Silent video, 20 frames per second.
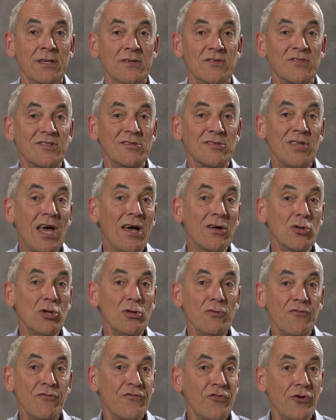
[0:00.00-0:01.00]

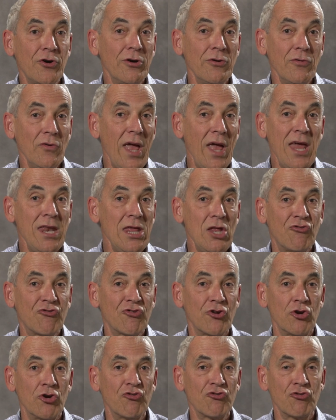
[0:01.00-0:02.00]
Seductive for any
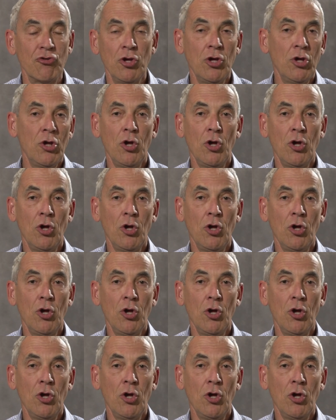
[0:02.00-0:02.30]
church.